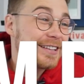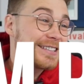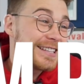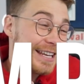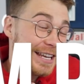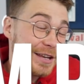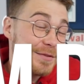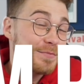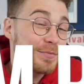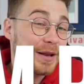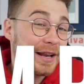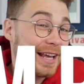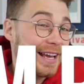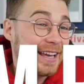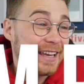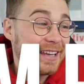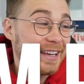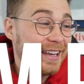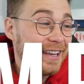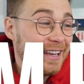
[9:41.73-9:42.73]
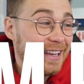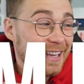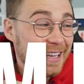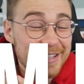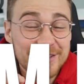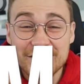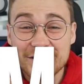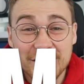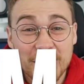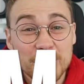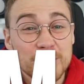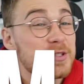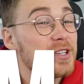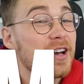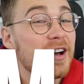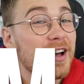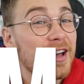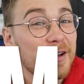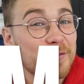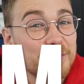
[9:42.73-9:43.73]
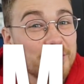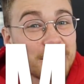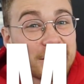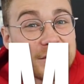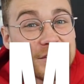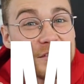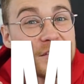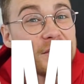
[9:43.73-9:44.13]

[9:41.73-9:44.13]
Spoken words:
team play, it's so tight because